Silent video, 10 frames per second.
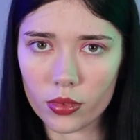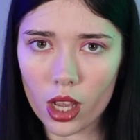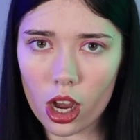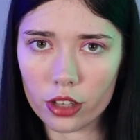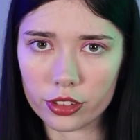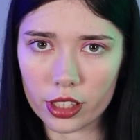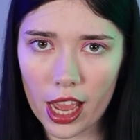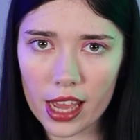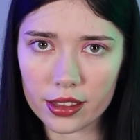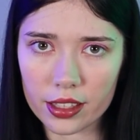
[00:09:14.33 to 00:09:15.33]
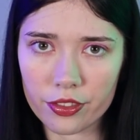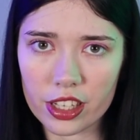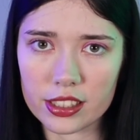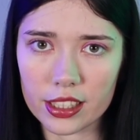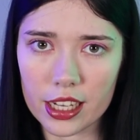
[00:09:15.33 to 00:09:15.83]
After that, the
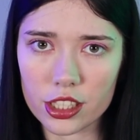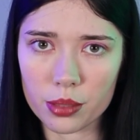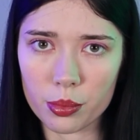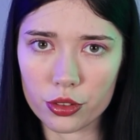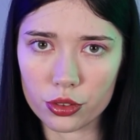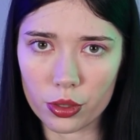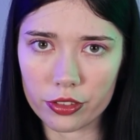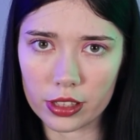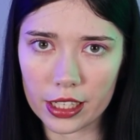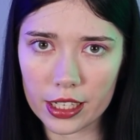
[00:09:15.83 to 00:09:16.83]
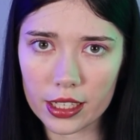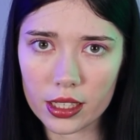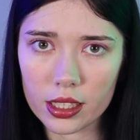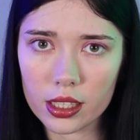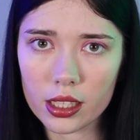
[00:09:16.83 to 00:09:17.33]
investigation moved swiftly,
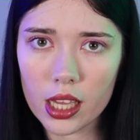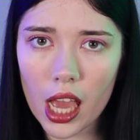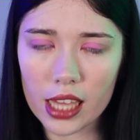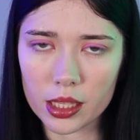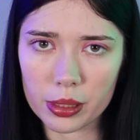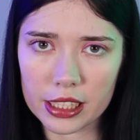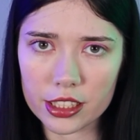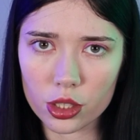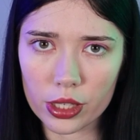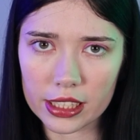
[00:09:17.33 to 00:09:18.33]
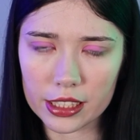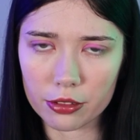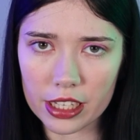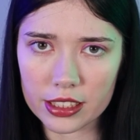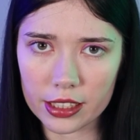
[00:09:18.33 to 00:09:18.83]
and the police quickly
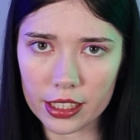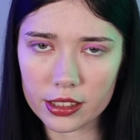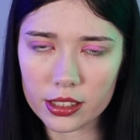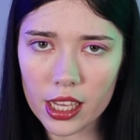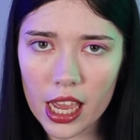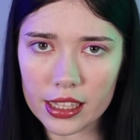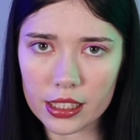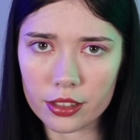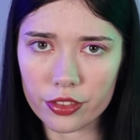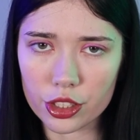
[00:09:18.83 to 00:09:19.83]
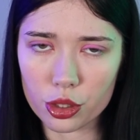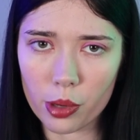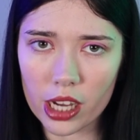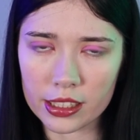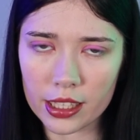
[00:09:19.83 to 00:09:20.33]
arrested an individual
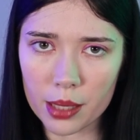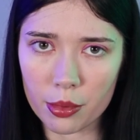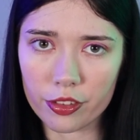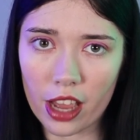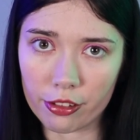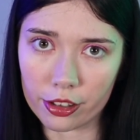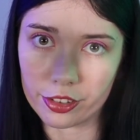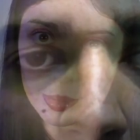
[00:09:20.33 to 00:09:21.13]
by the name of Harith